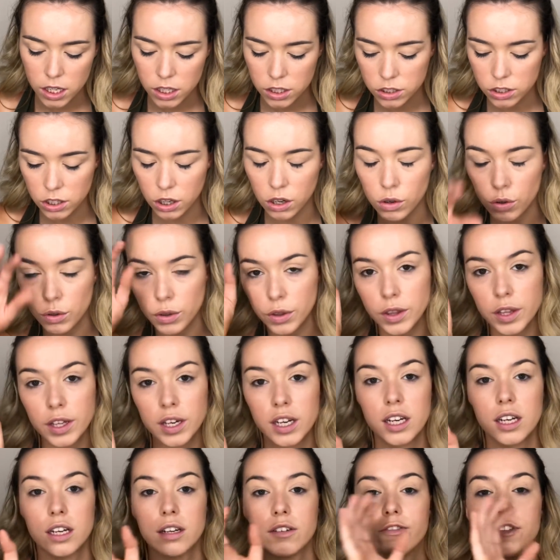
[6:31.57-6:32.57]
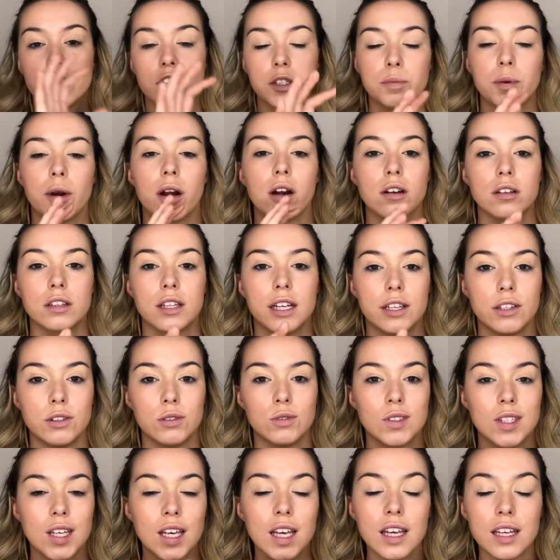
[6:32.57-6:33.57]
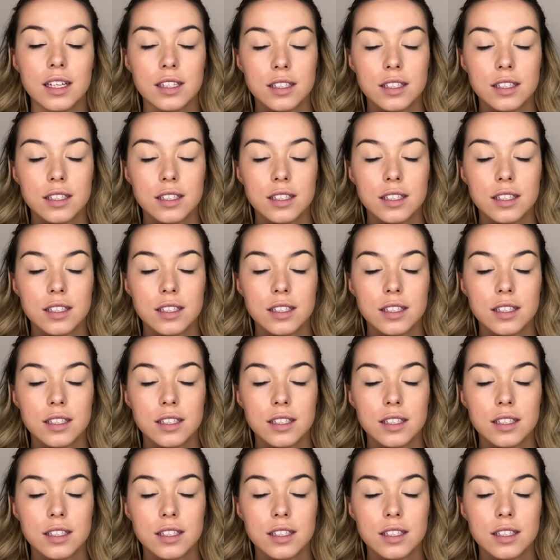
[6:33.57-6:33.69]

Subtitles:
So the first product that you see